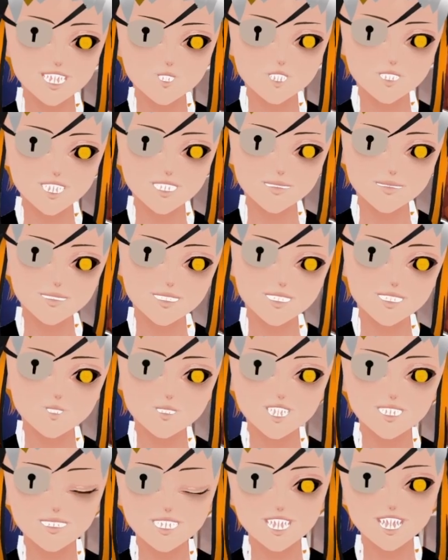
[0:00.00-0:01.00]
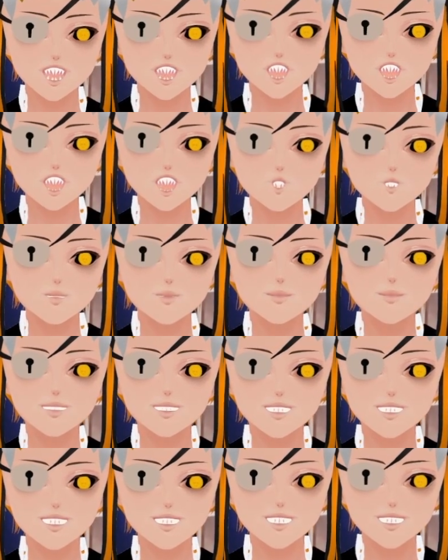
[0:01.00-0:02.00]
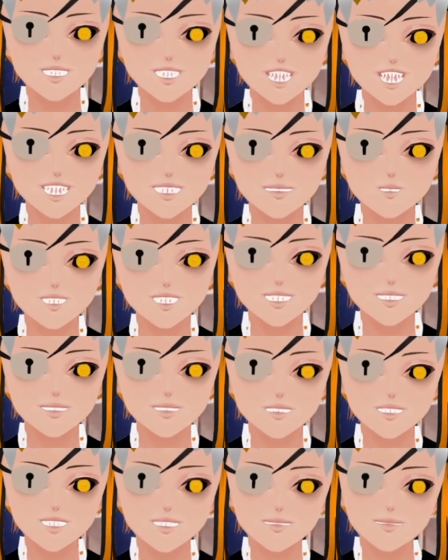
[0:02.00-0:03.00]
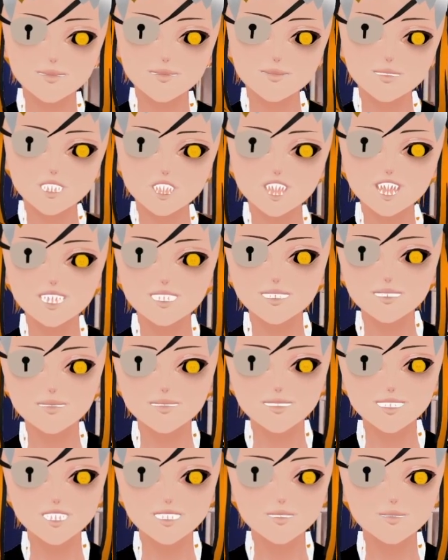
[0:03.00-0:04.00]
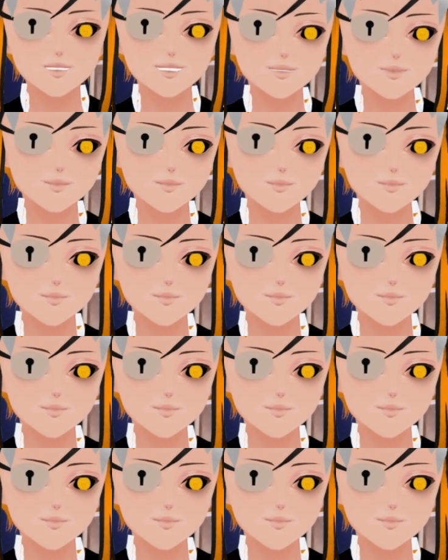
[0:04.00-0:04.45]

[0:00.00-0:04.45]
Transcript: want to see right Oh, we actually have a response, don't we?